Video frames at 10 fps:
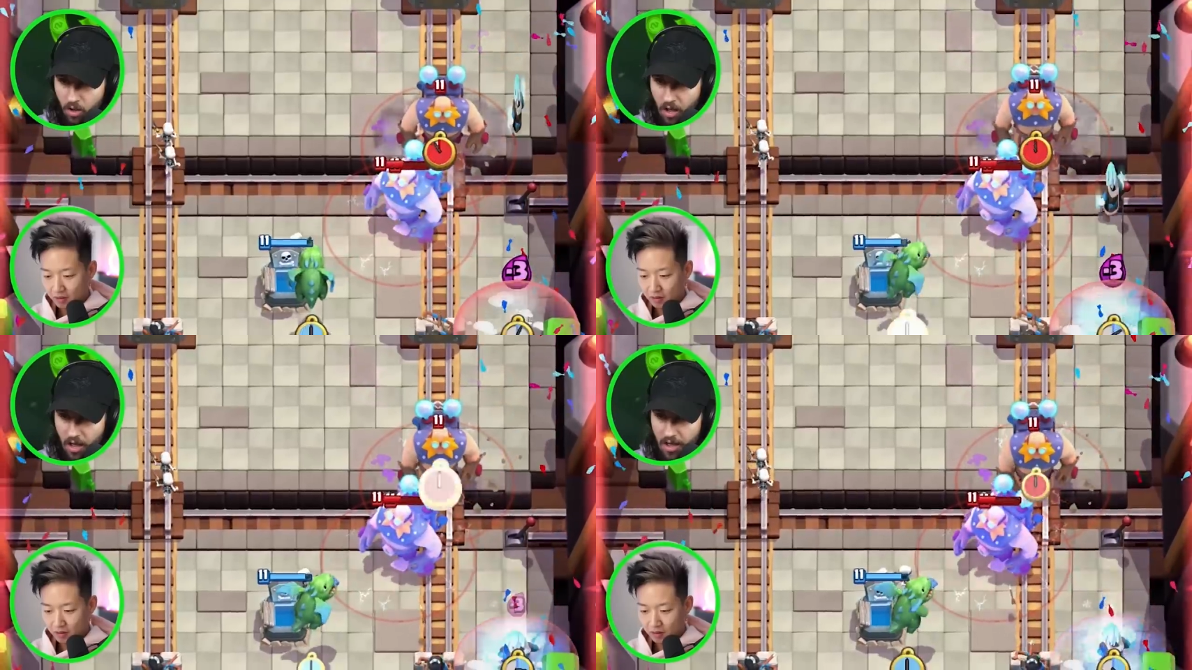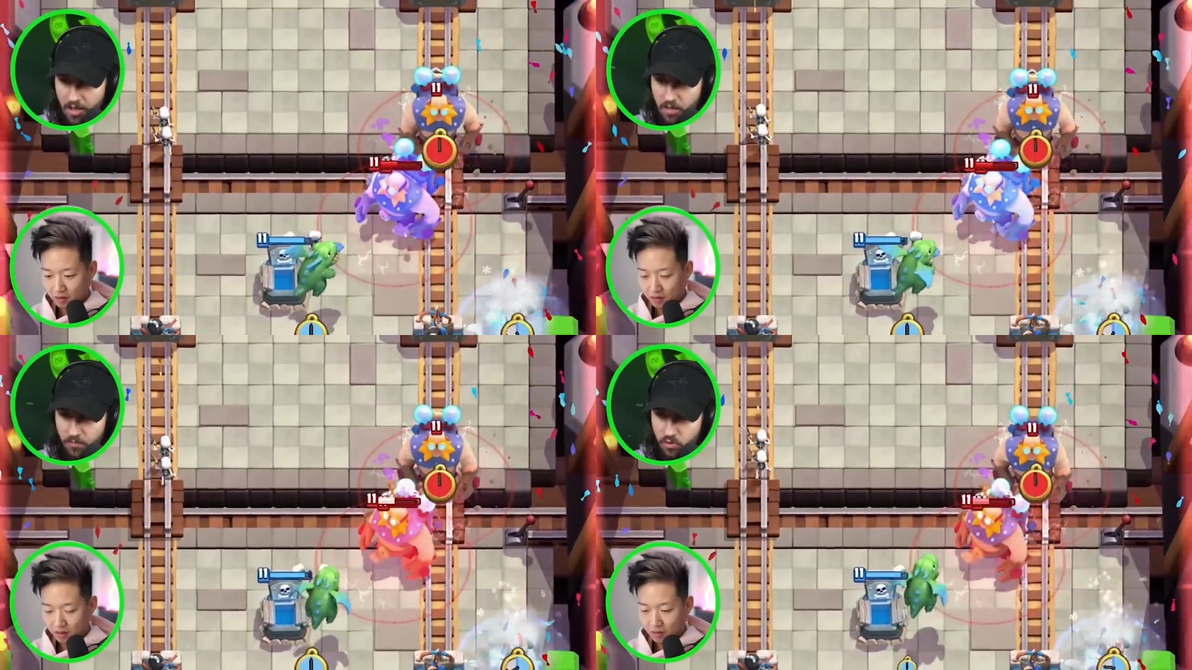Speaker 1: I
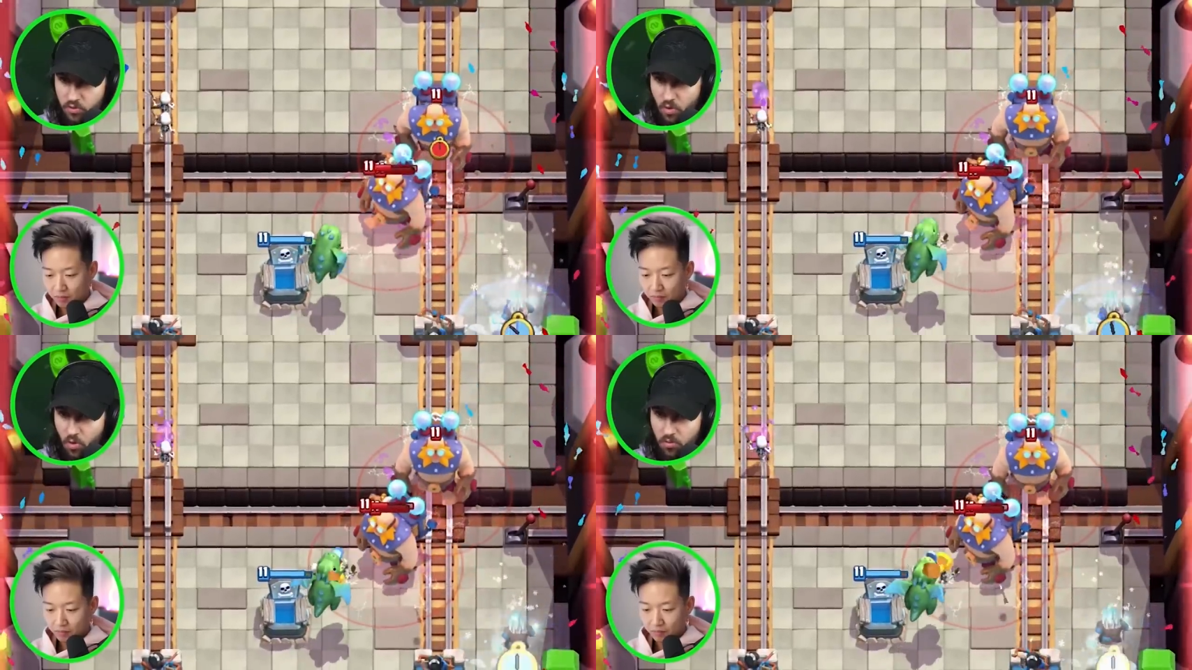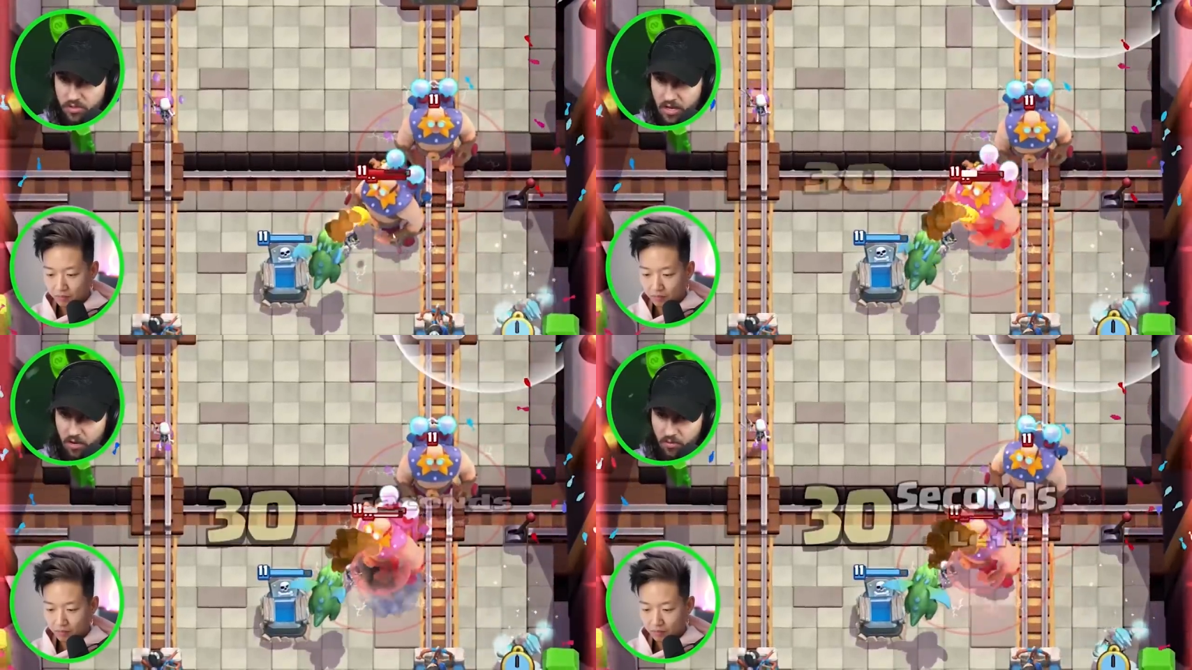am so
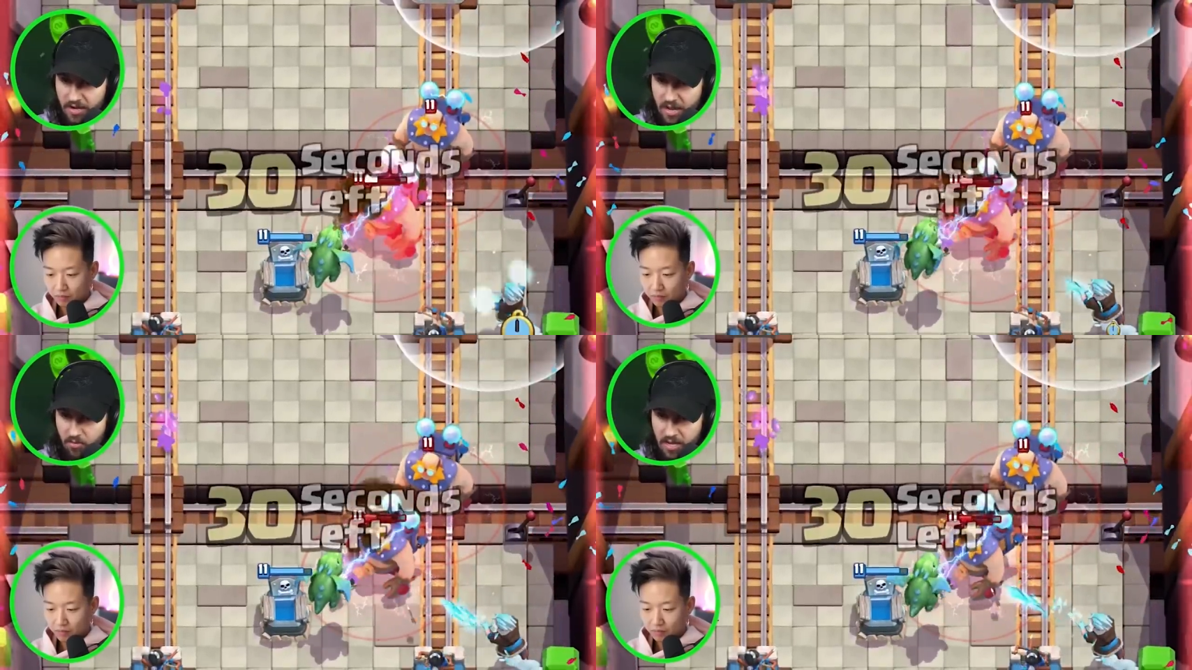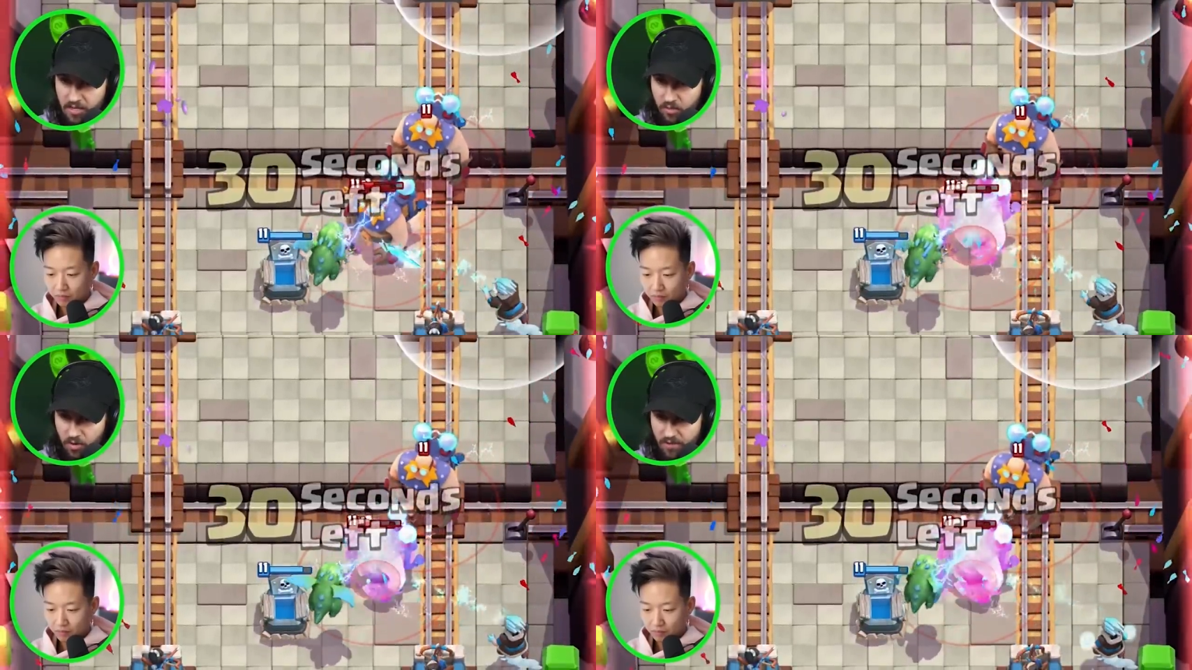scared right now.
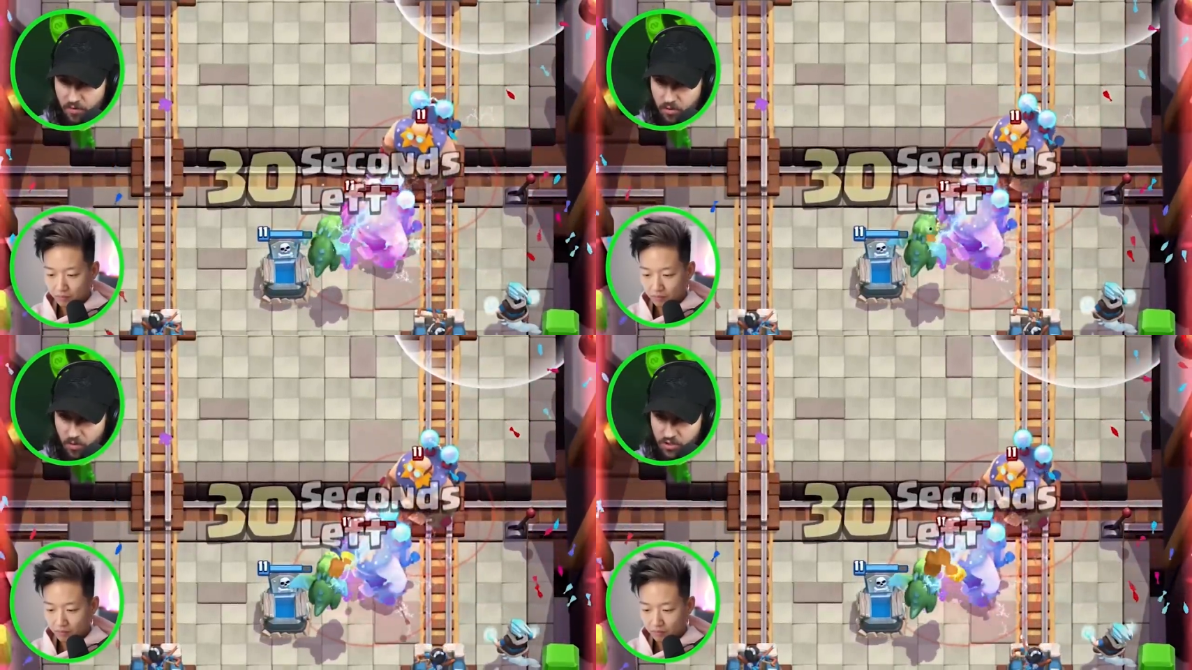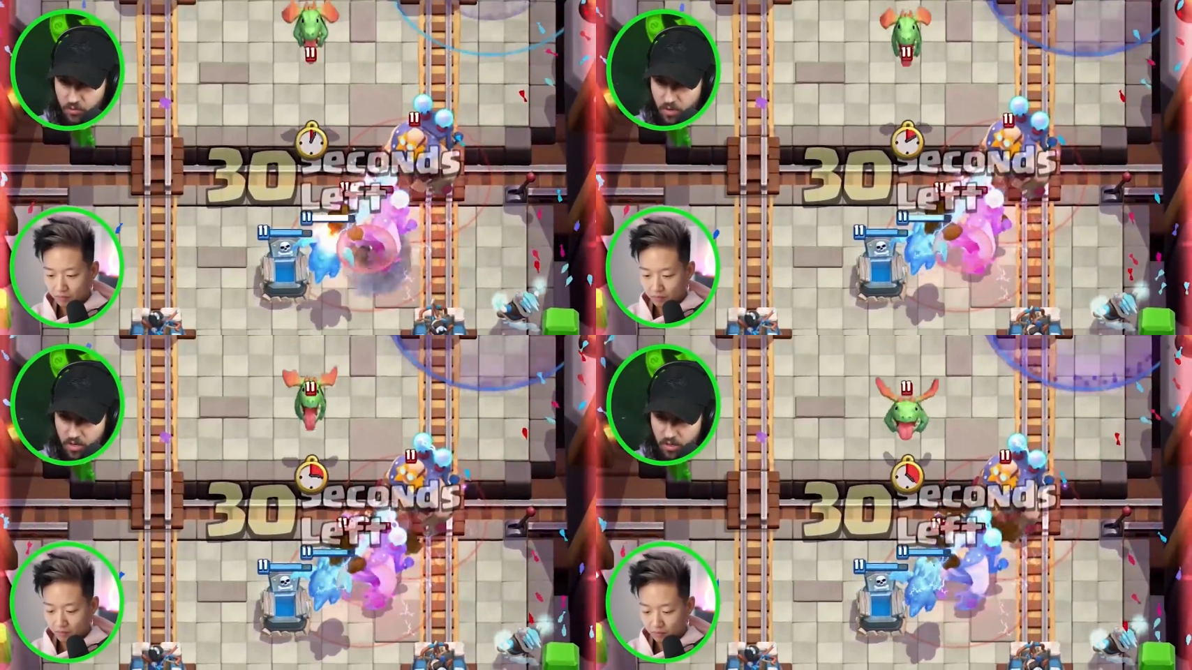Naked Graveyard? Question
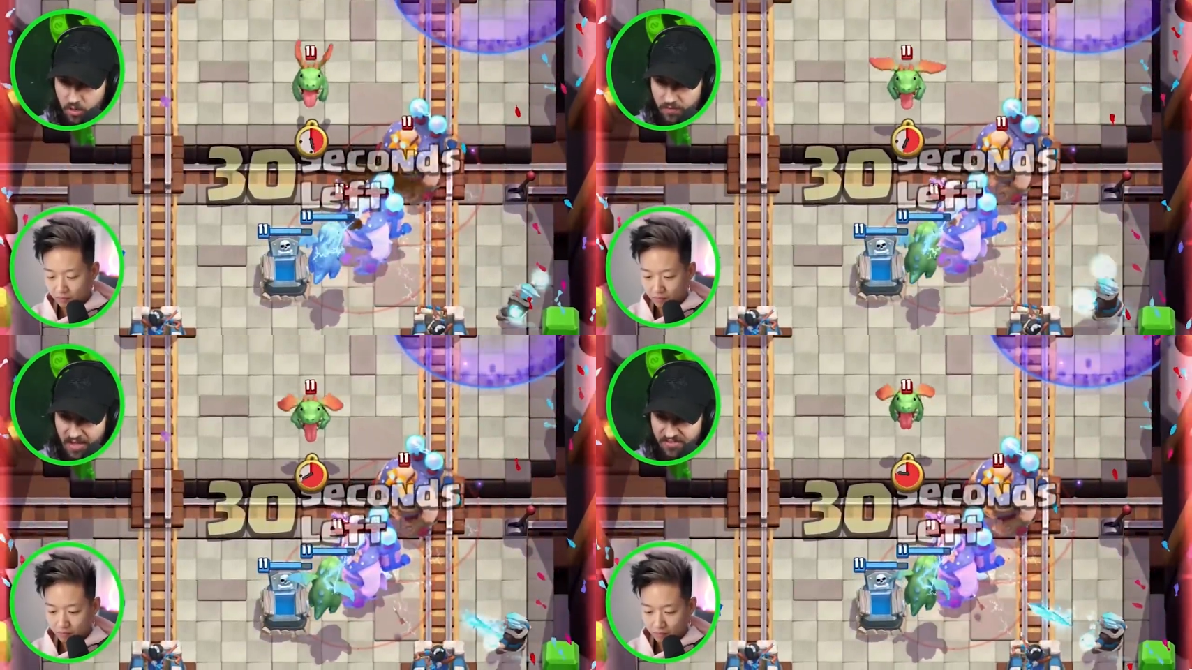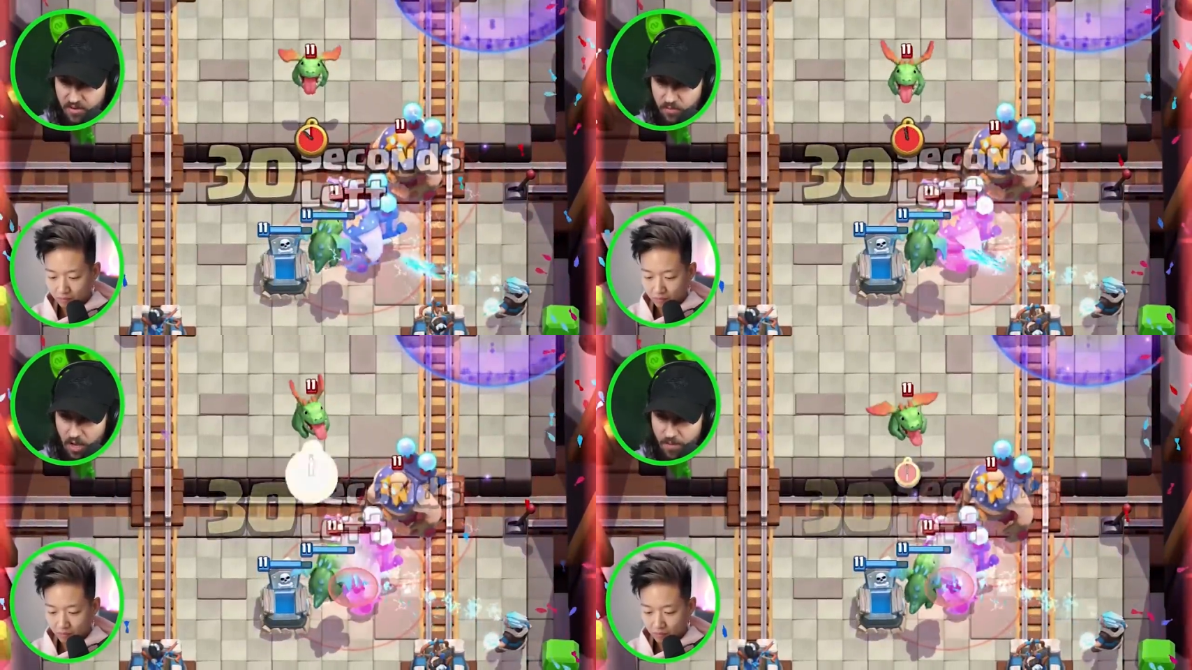mark? That
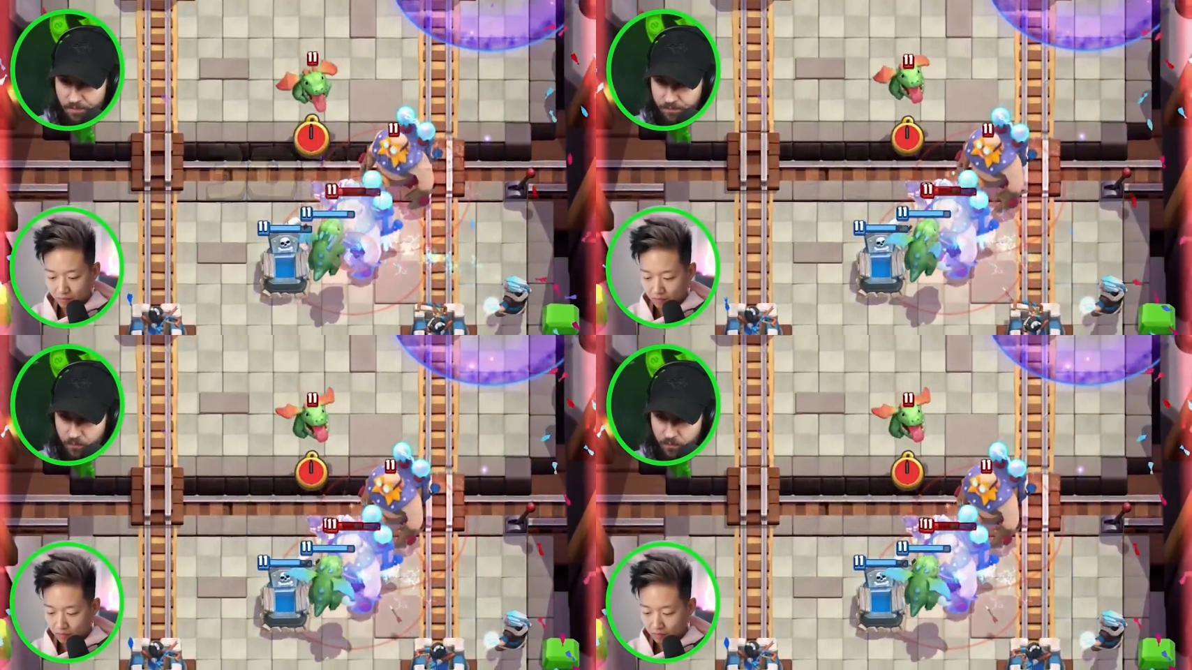seemed dumb.